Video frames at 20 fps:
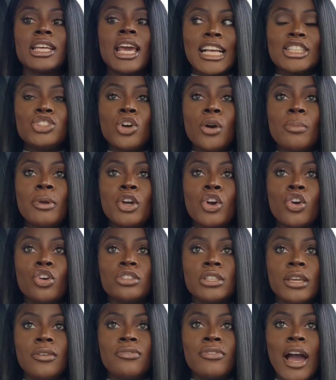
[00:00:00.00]
That's not
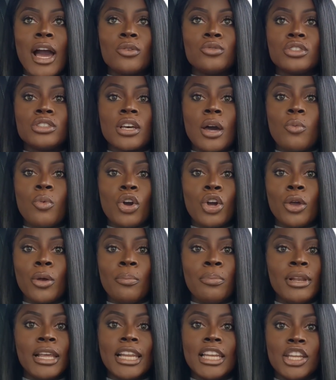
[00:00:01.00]
because he found someone
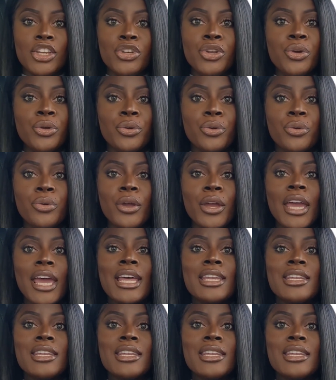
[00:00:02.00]
completely new.